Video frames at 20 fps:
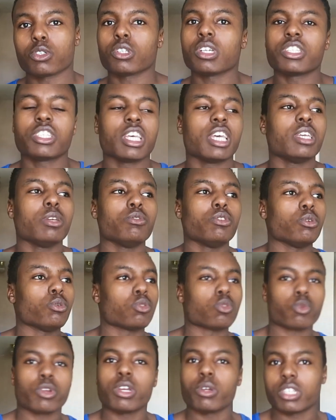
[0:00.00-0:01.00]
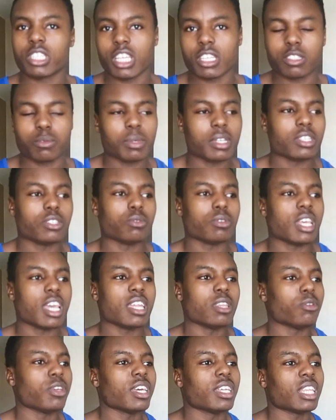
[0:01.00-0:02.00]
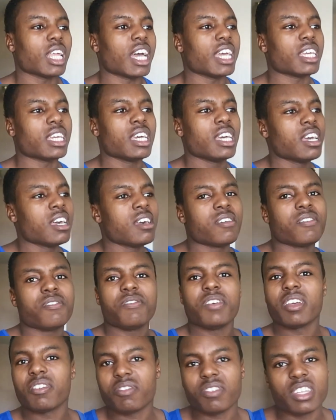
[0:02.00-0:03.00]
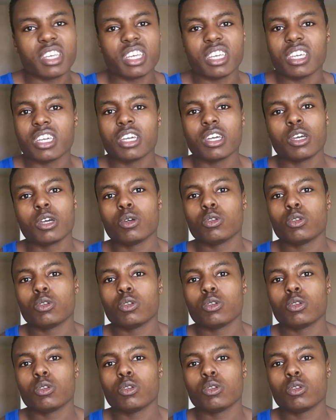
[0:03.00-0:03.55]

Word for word: So let's say you do three sets as many as you can, you get like 50,